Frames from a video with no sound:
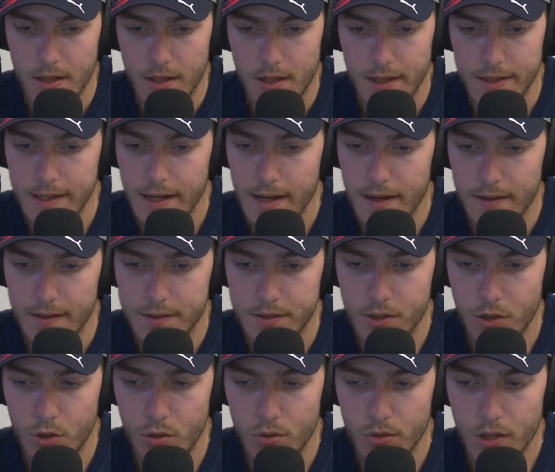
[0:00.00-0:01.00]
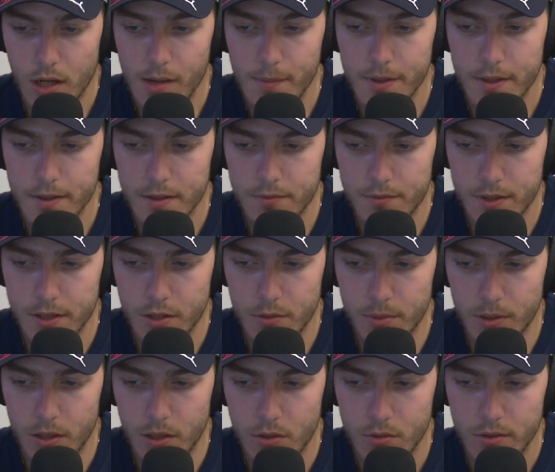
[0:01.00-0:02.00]
And yeah, so comment in the video
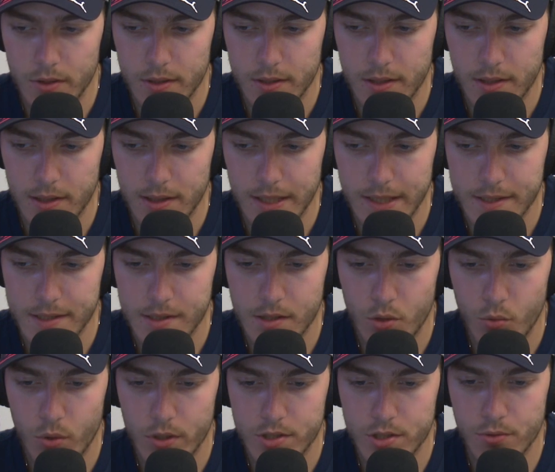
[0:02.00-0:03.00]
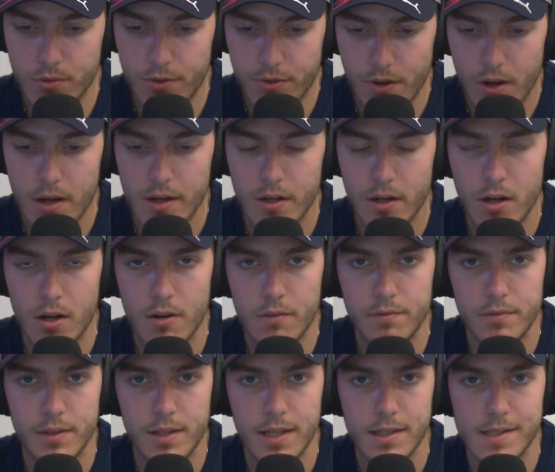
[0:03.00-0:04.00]
below. Let us know what you thought
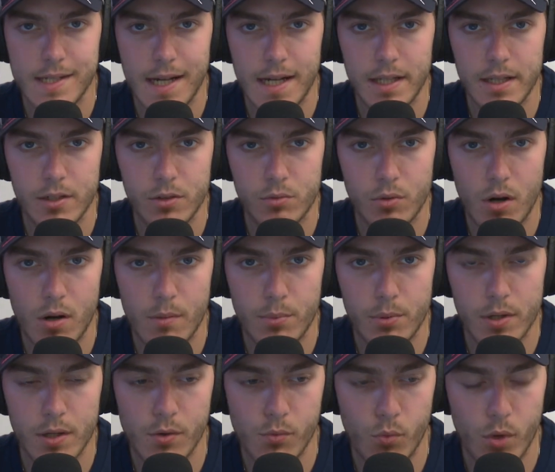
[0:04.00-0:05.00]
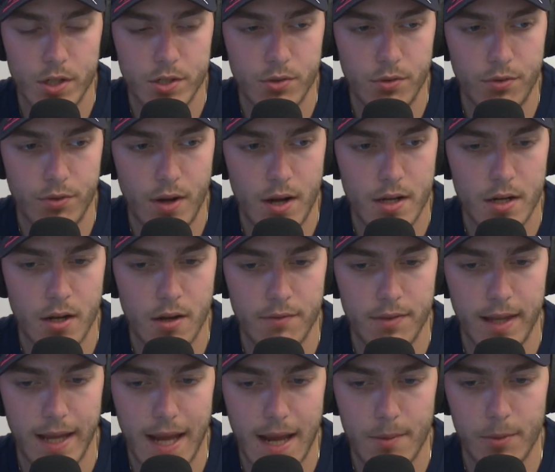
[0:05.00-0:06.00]
of the Italian Grand Prix, what you thought of
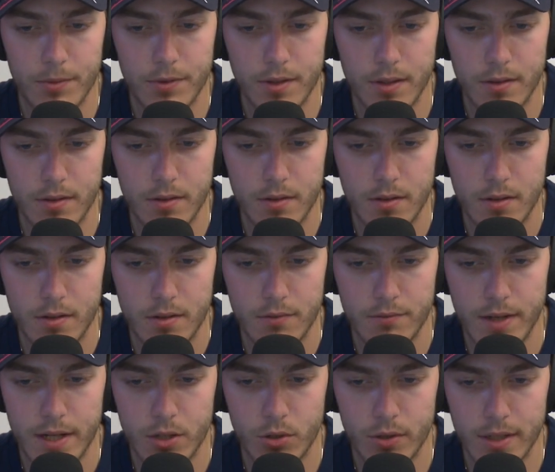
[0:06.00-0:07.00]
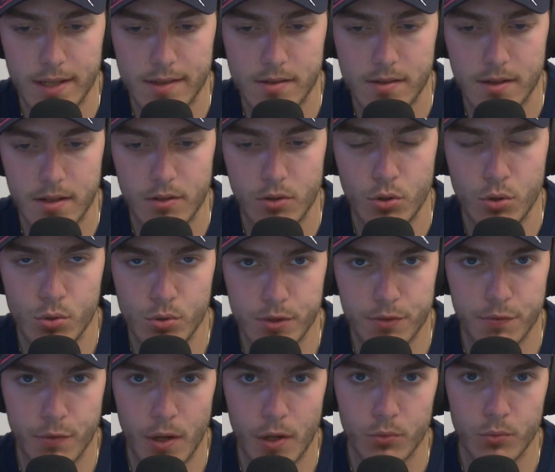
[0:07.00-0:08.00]
the Hamilton-Vettel incident. Whose
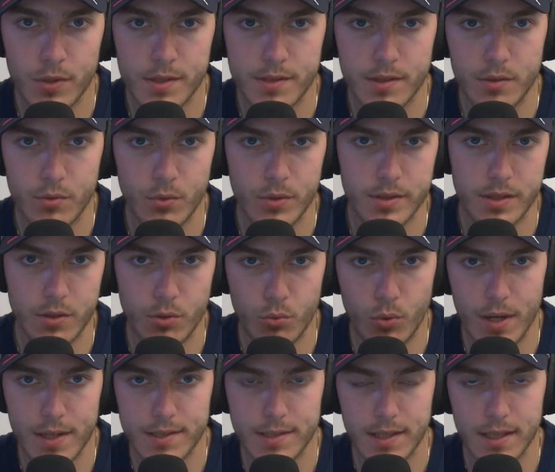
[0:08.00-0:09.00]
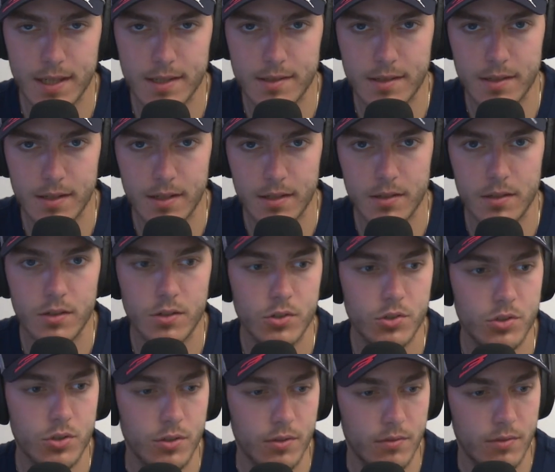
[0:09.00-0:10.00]
fault was it? Was it a racing incident?
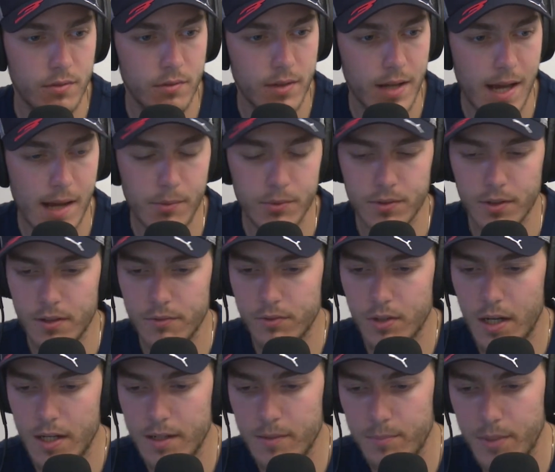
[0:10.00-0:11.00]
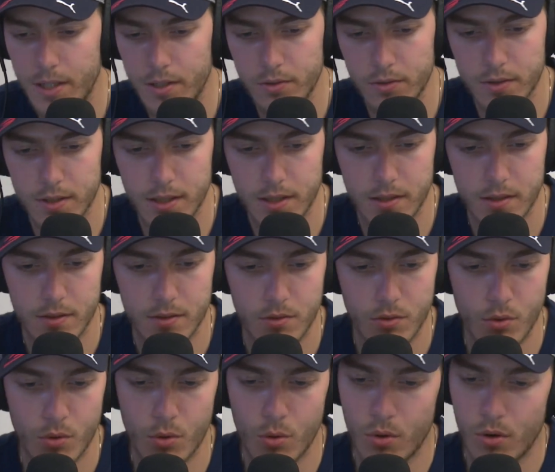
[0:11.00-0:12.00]
Should Hamilton have gotten a penalty?
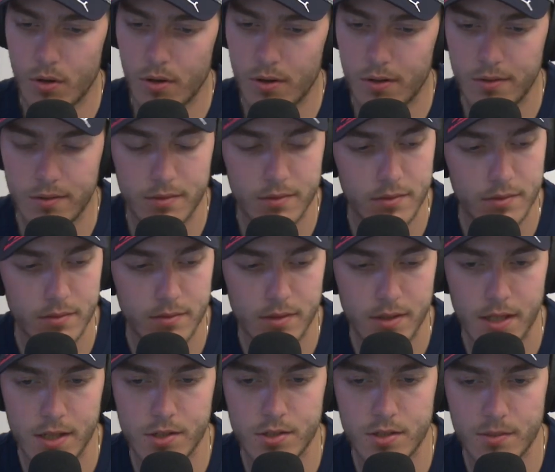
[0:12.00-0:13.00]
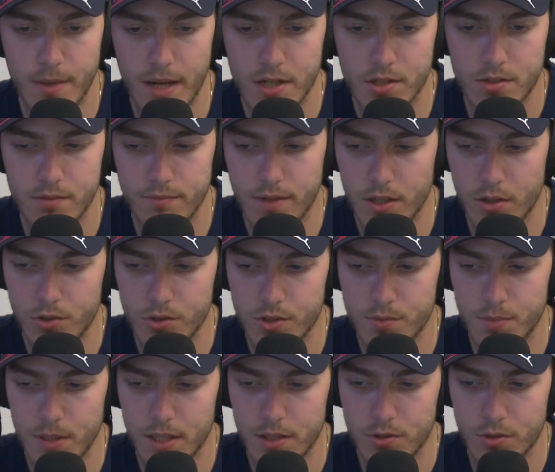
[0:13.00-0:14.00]
Or is Sebastian Vettel
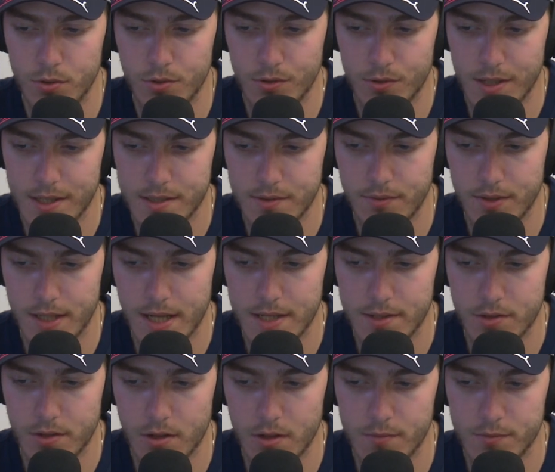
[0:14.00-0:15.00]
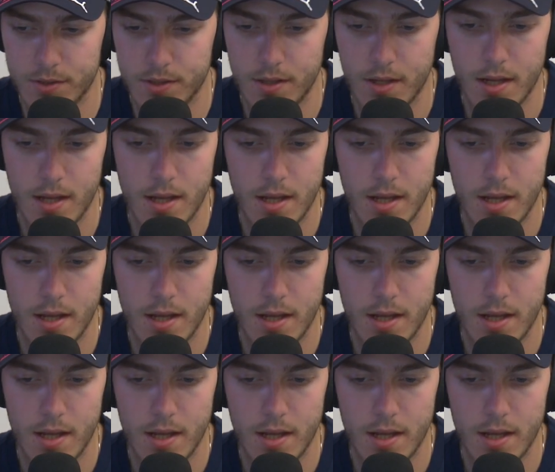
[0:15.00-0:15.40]
just being too aggressive in that terms?